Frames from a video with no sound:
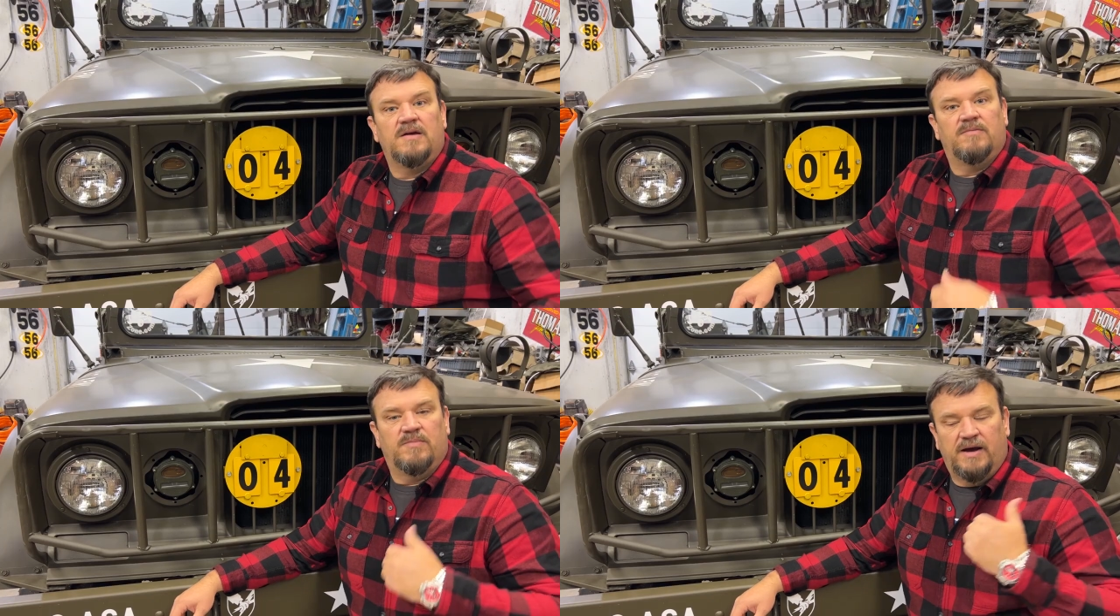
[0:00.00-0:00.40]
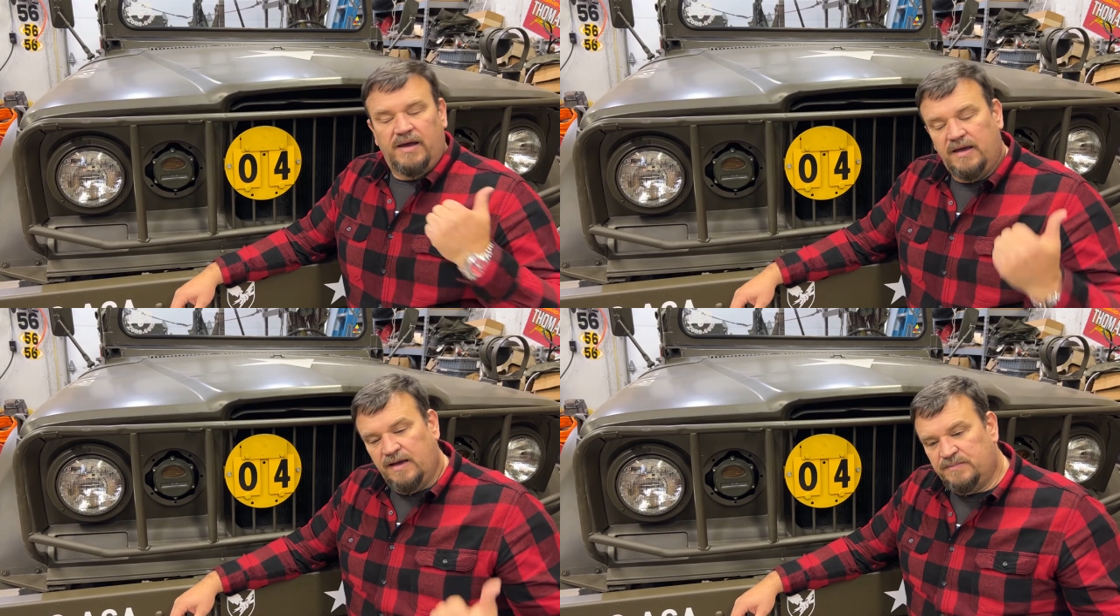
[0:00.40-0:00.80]

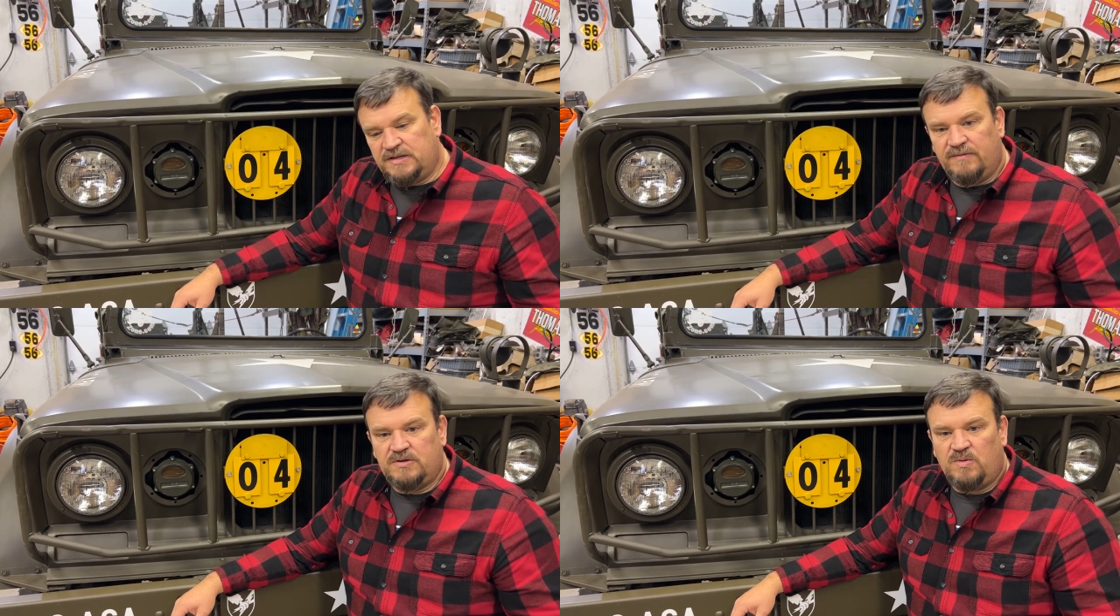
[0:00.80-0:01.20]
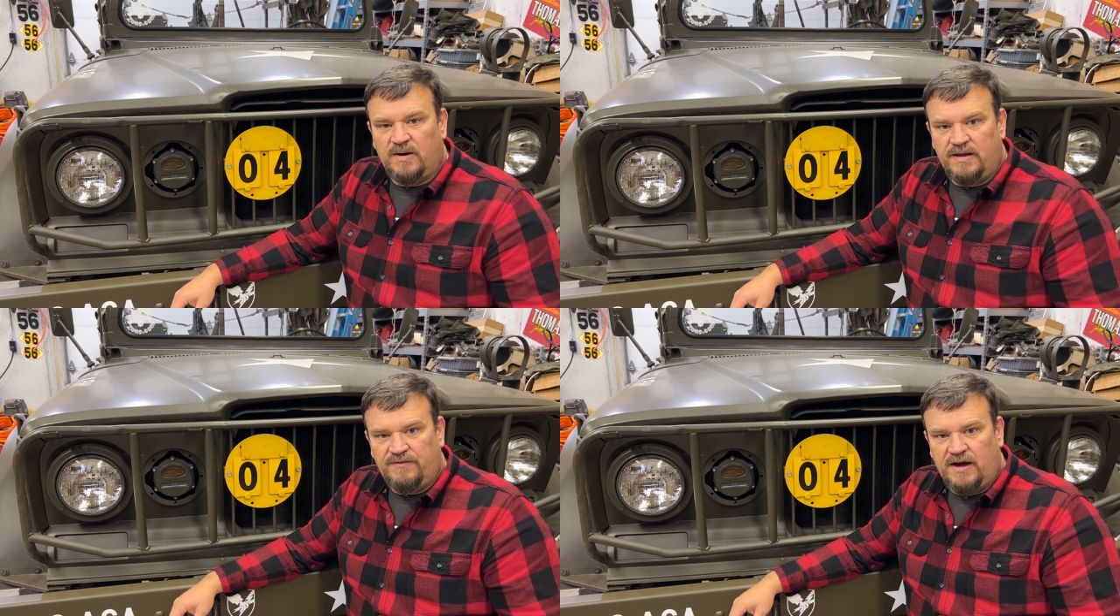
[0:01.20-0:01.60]
My
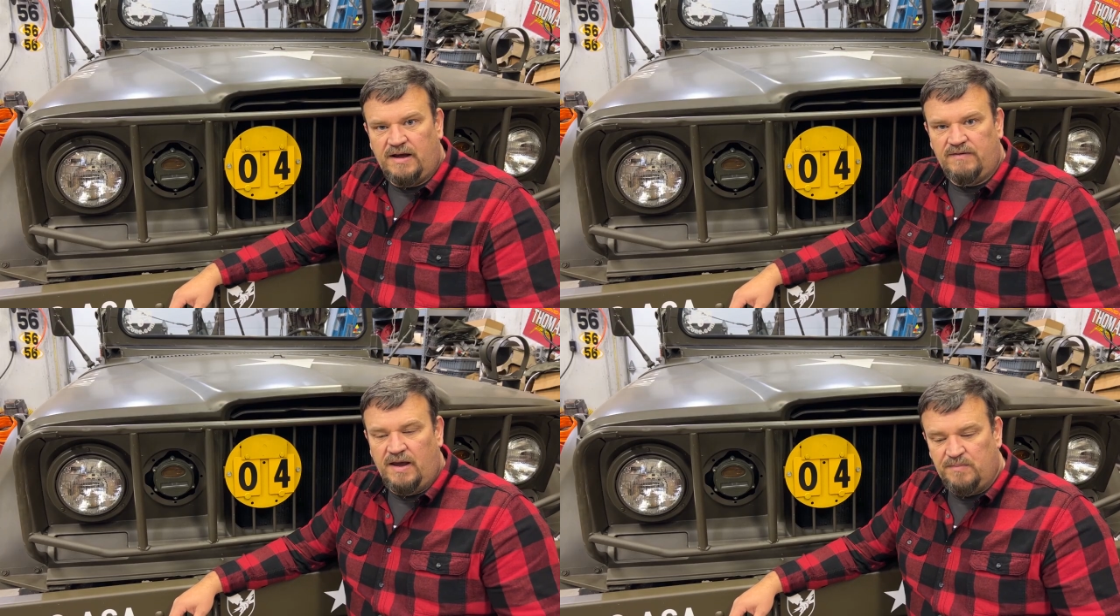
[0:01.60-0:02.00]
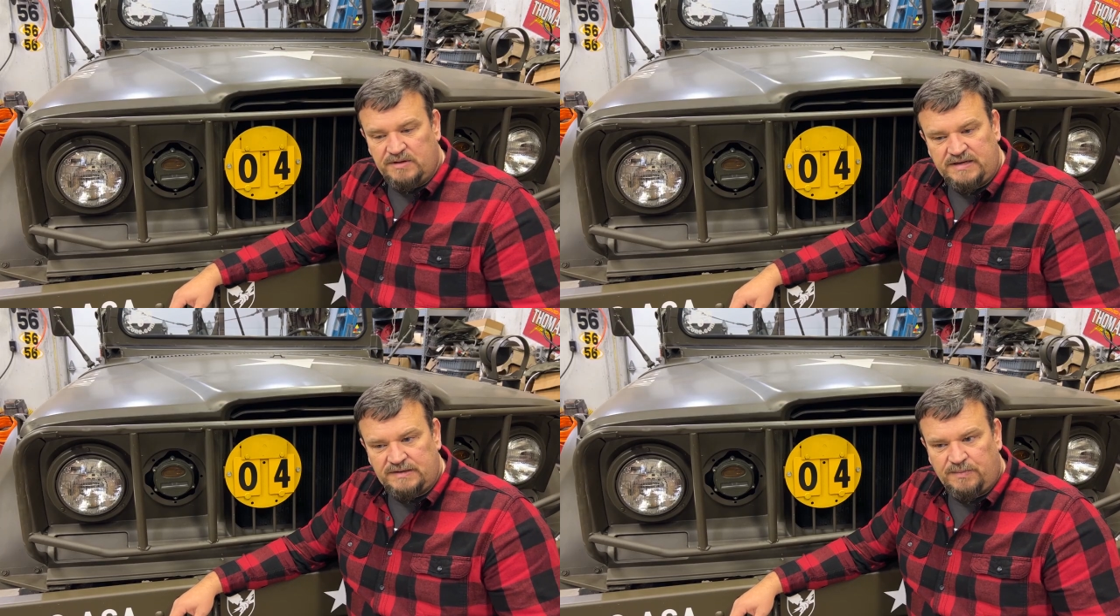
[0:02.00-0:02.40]
M725
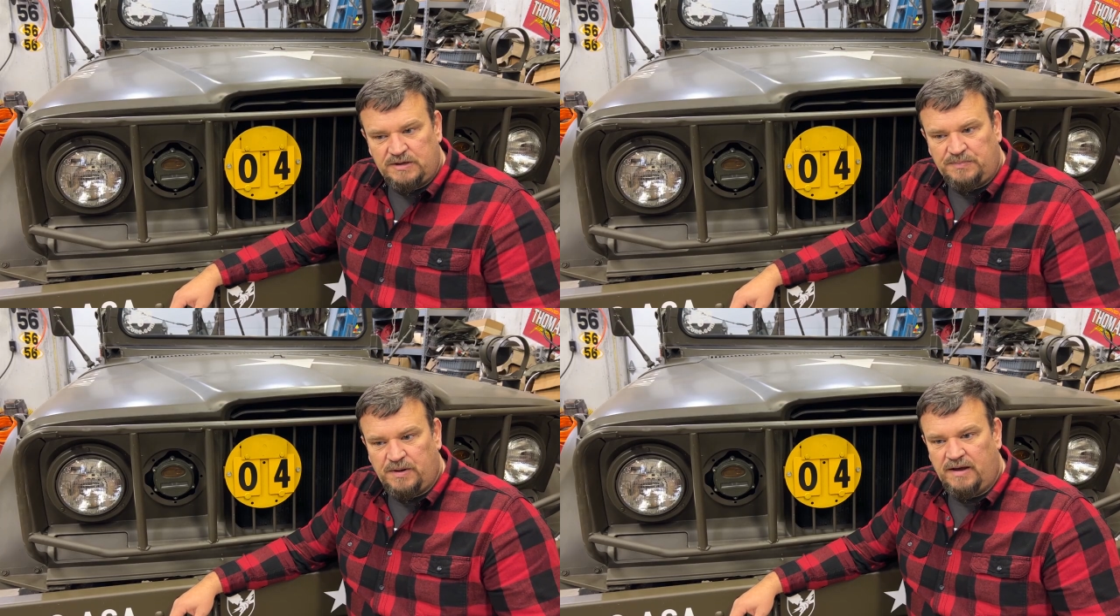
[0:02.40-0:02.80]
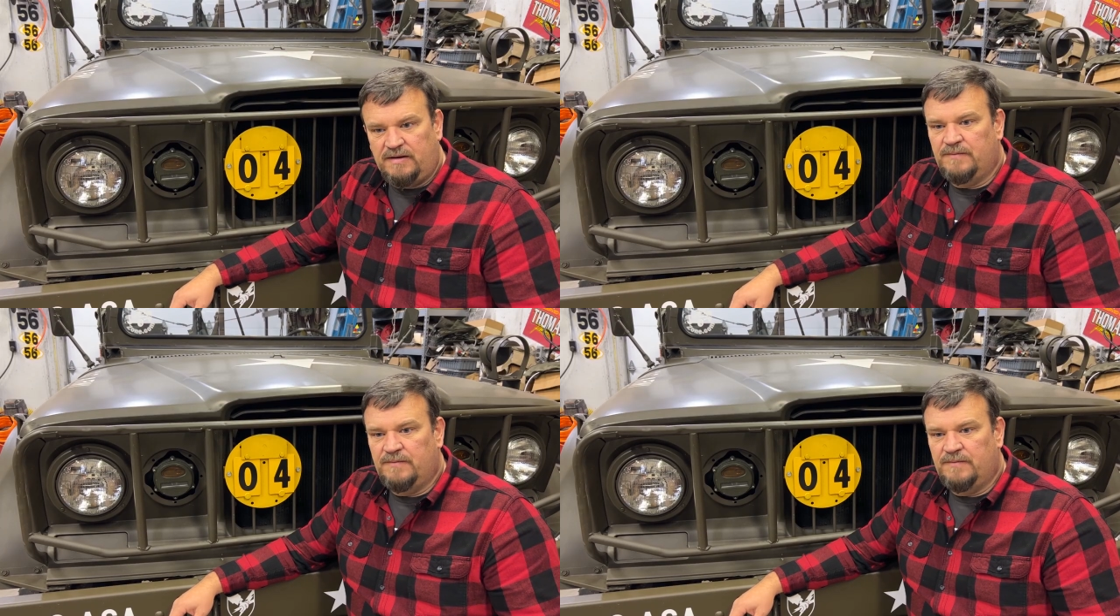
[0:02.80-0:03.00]
ambulance has a bridge plate.